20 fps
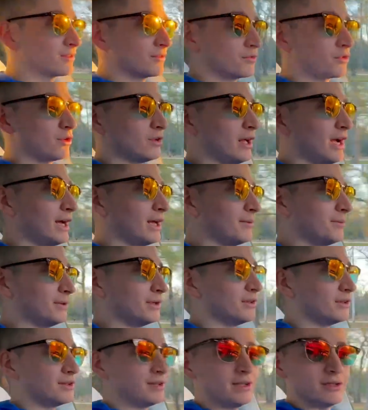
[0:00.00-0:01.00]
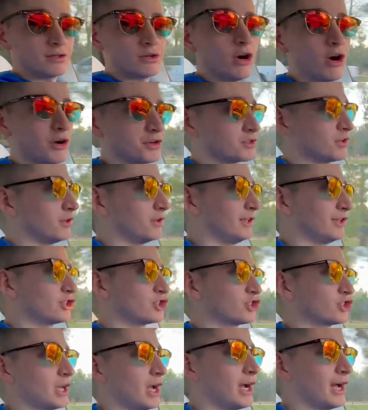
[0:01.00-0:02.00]
of reliability. Cars on each
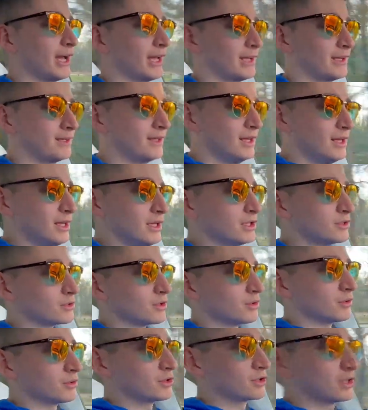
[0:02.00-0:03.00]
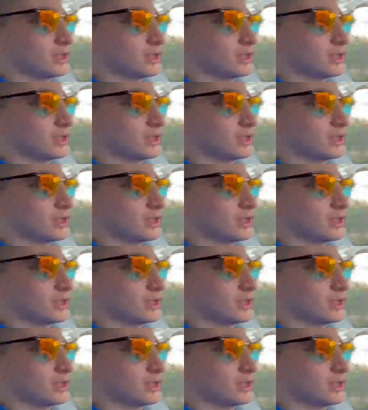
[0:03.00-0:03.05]
side. So we're just